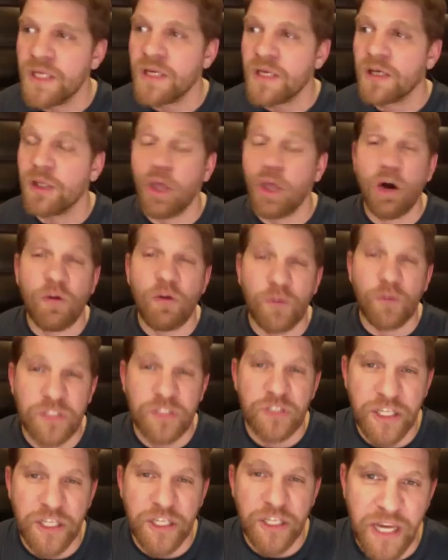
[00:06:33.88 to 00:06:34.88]
Glover
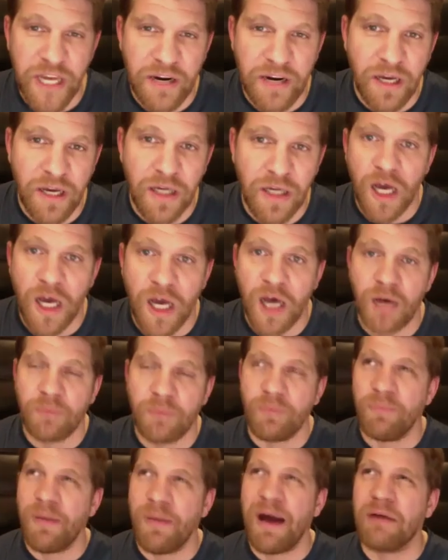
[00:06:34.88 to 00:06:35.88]
Teixeira
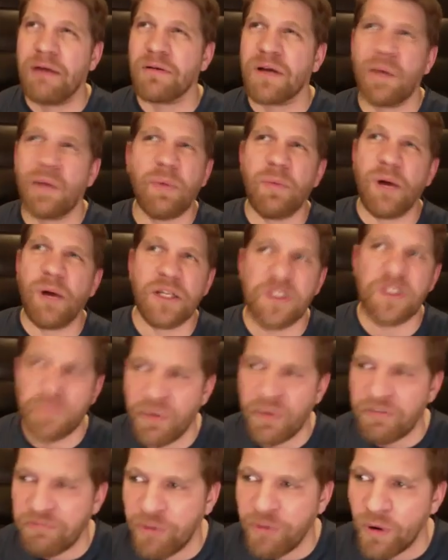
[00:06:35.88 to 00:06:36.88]
about a couple months
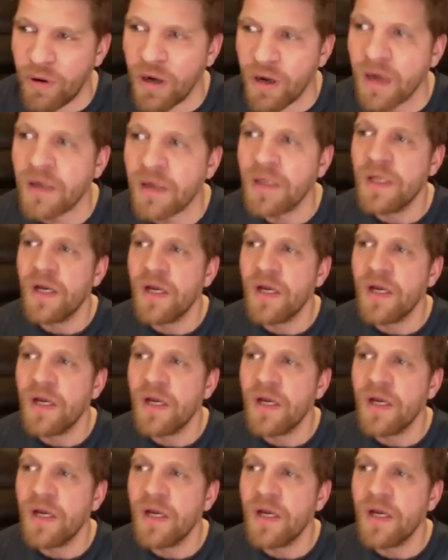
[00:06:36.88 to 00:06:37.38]
before,